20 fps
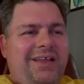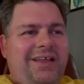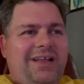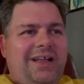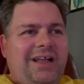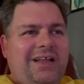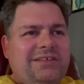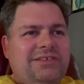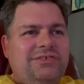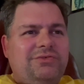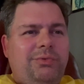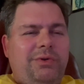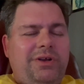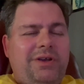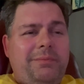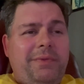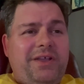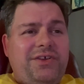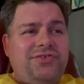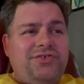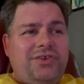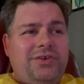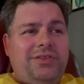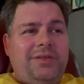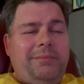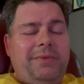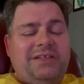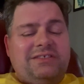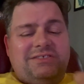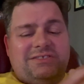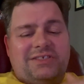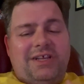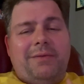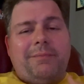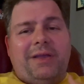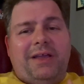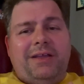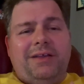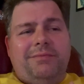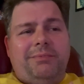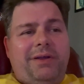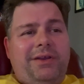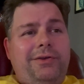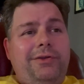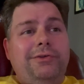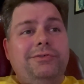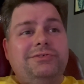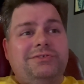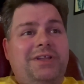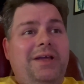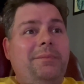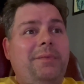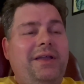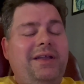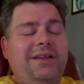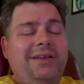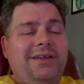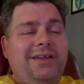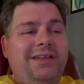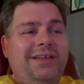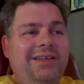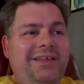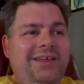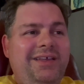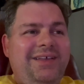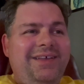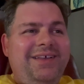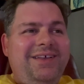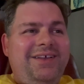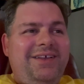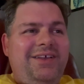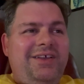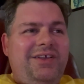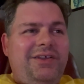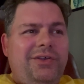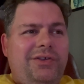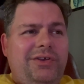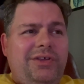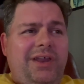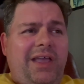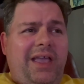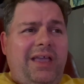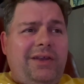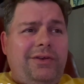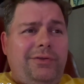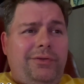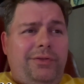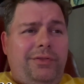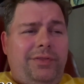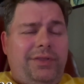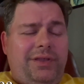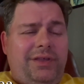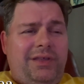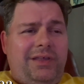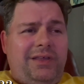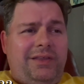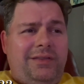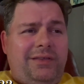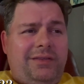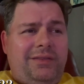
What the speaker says: I just wanted to make sure that my new stomach, could handle the